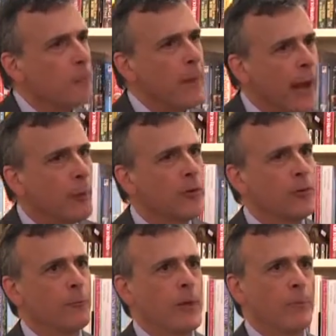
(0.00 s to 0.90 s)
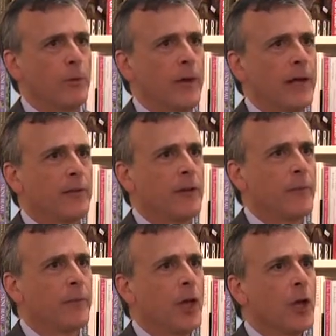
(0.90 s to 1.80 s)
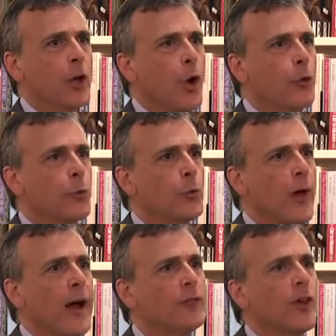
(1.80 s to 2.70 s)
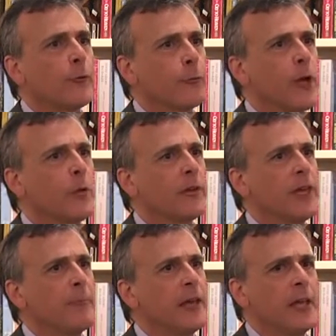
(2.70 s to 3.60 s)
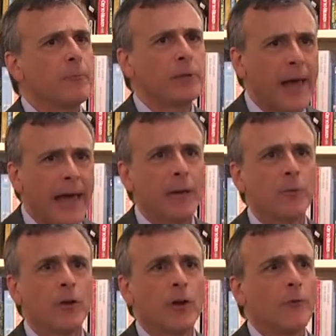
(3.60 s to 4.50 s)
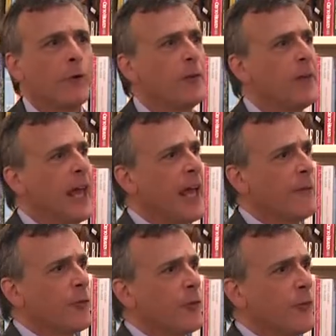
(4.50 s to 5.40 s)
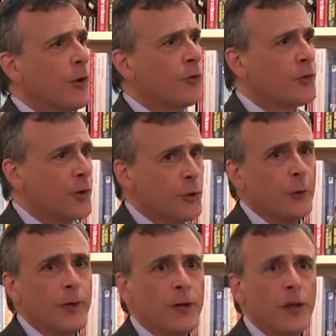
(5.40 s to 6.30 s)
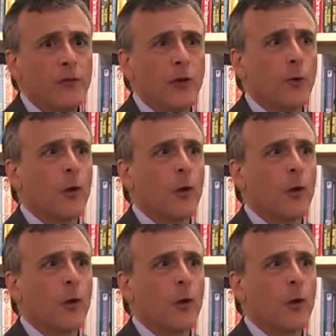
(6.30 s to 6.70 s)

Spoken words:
parents of people like Tim go through lives frequently being blamed for the behaviors of those children that are